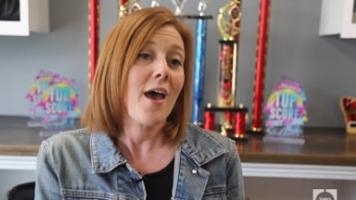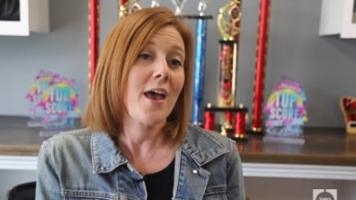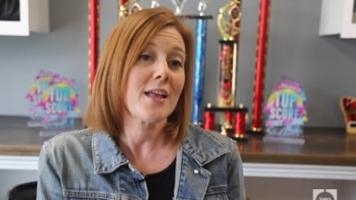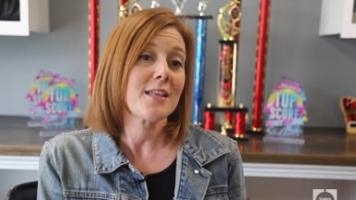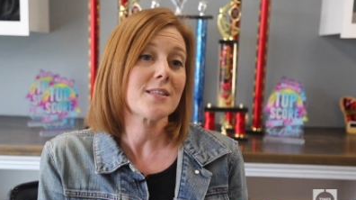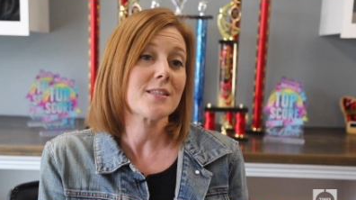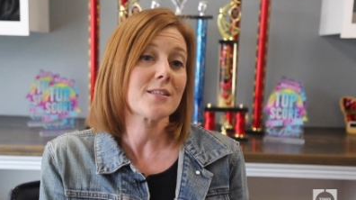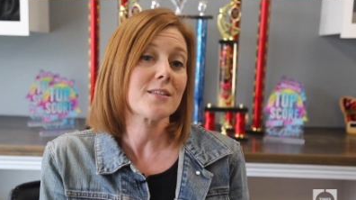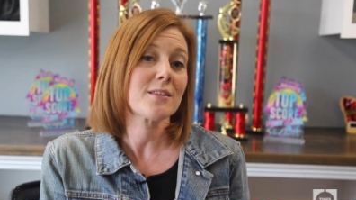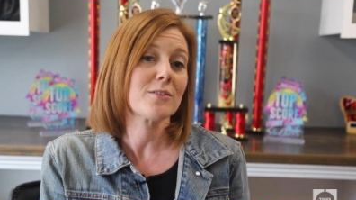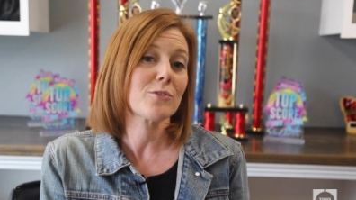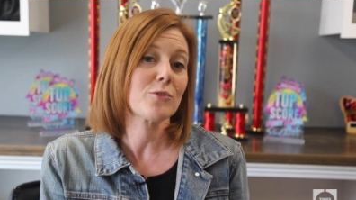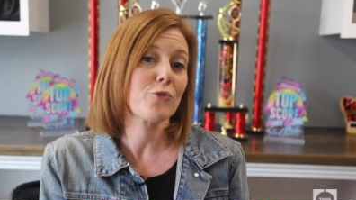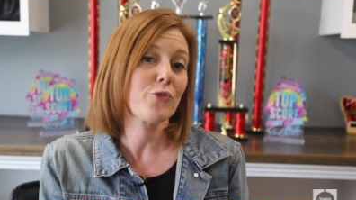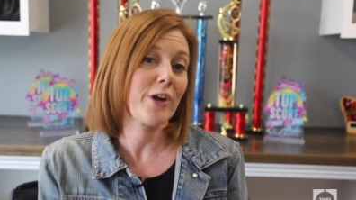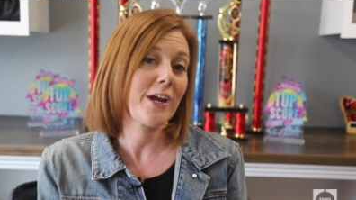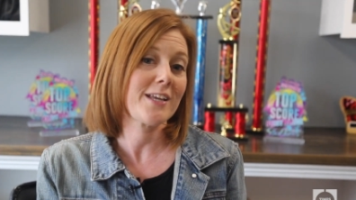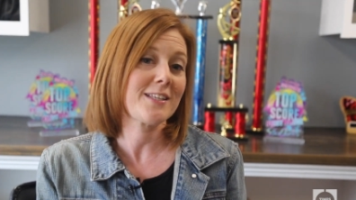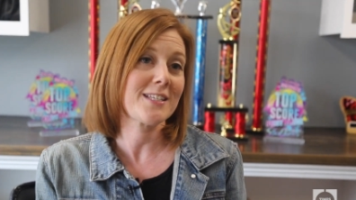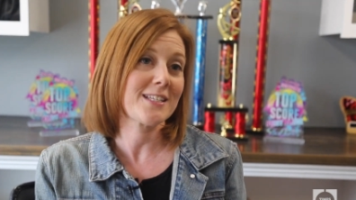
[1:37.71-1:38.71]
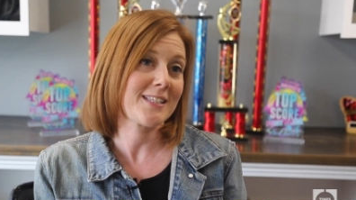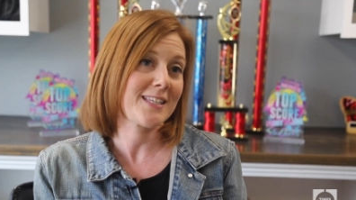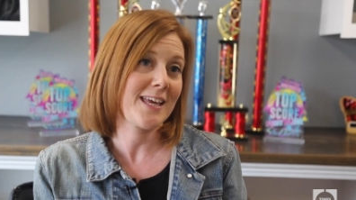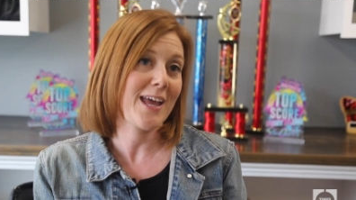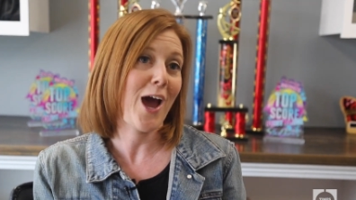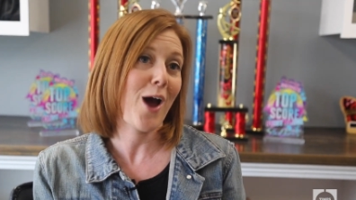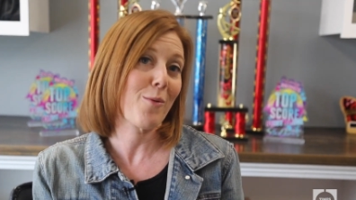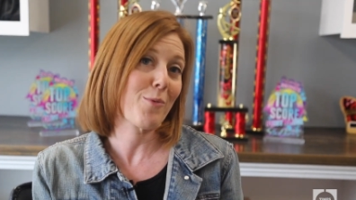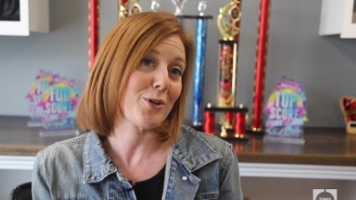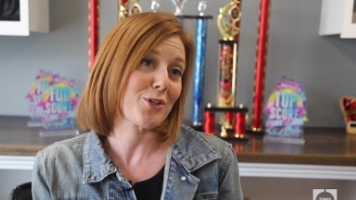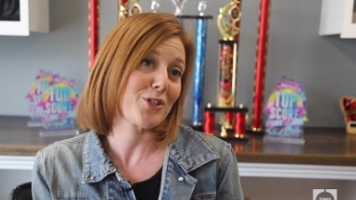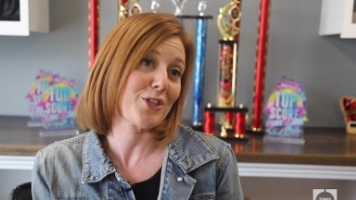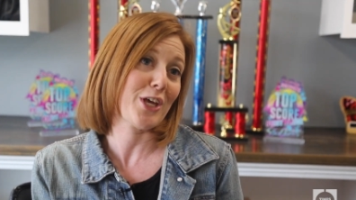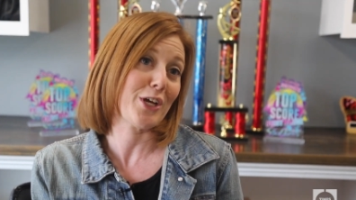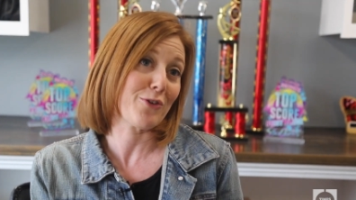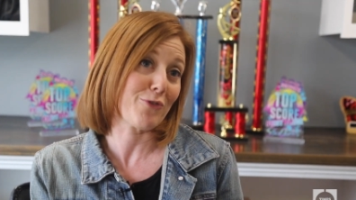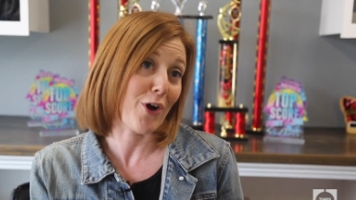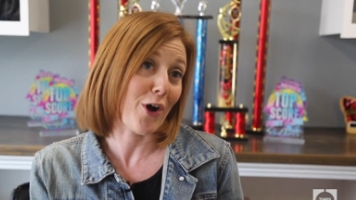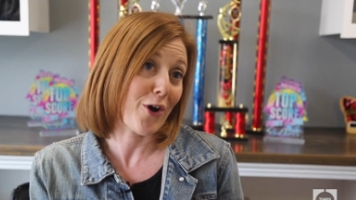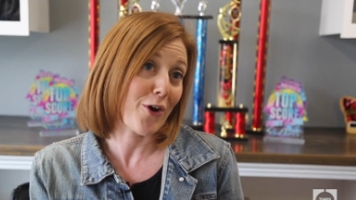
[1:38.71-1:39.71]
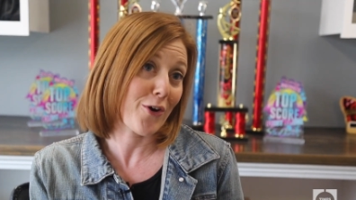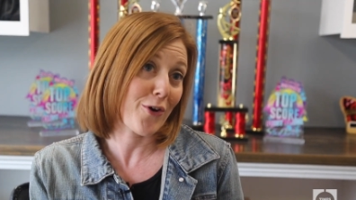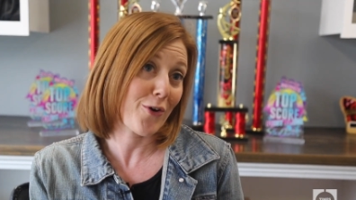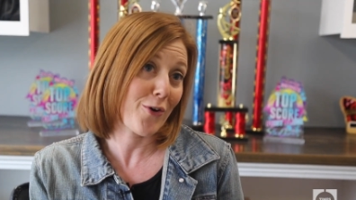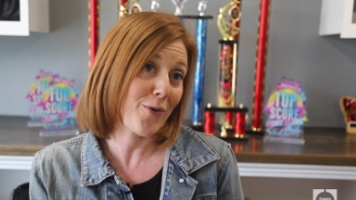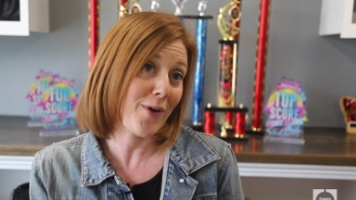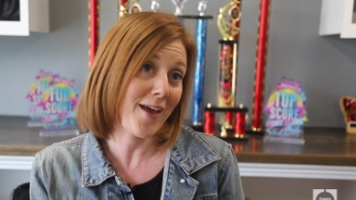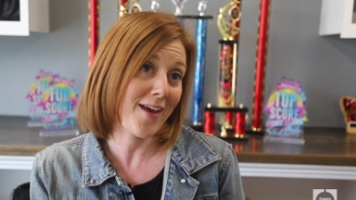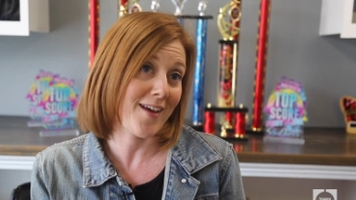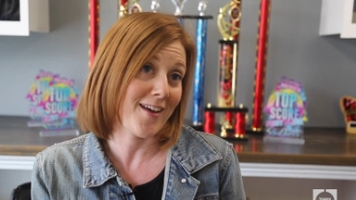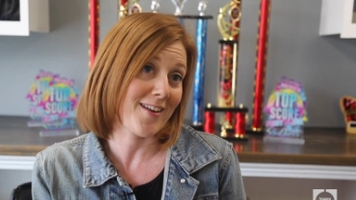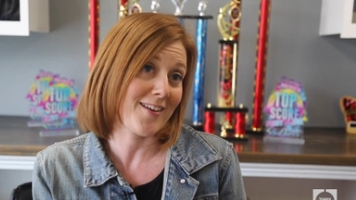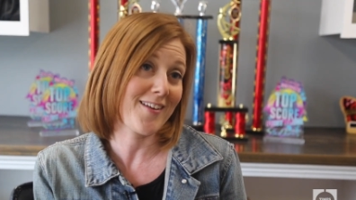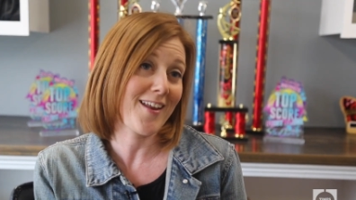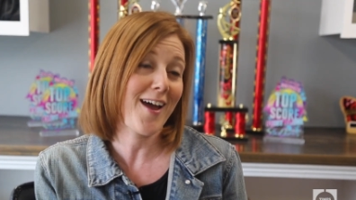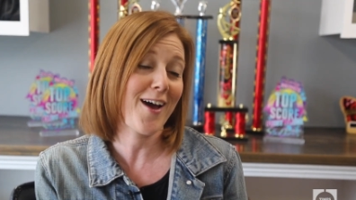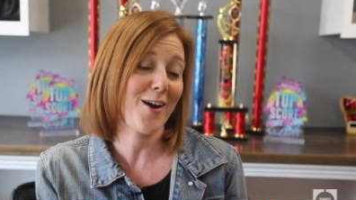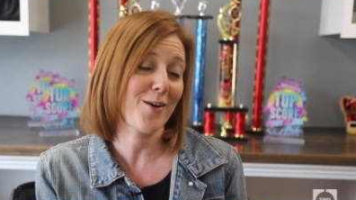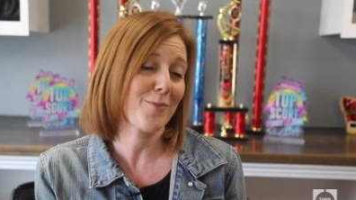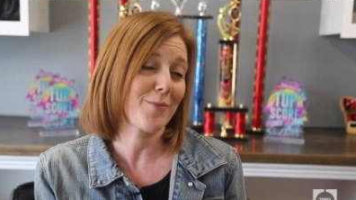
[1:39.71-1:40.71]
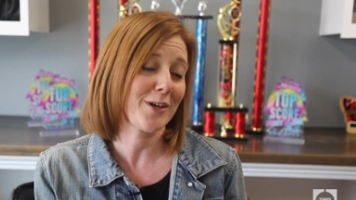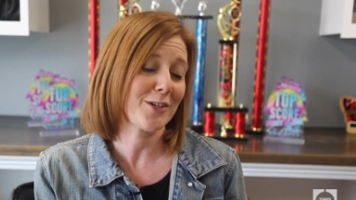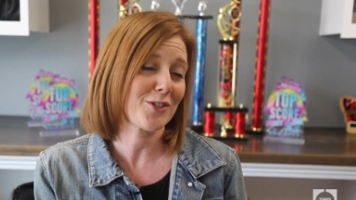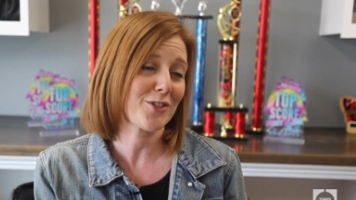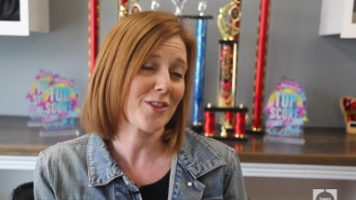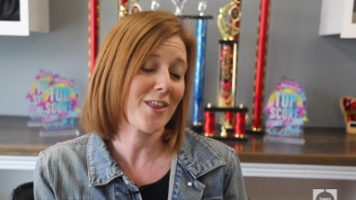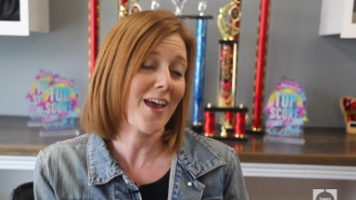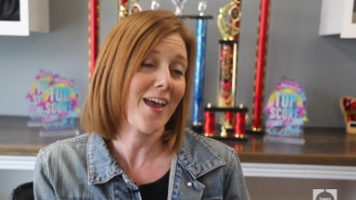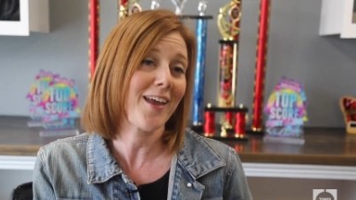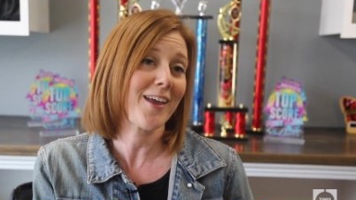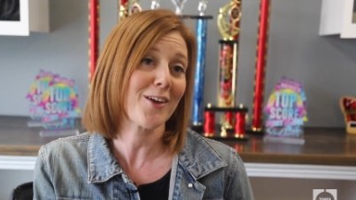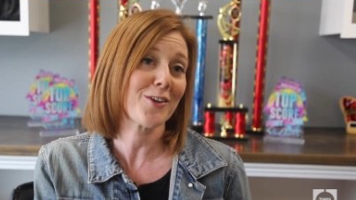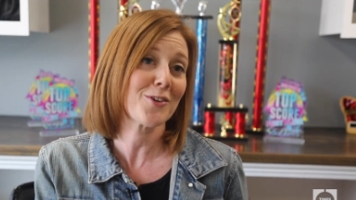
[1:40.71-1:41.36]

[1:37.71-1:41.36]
It's great to see how much they grow and how much they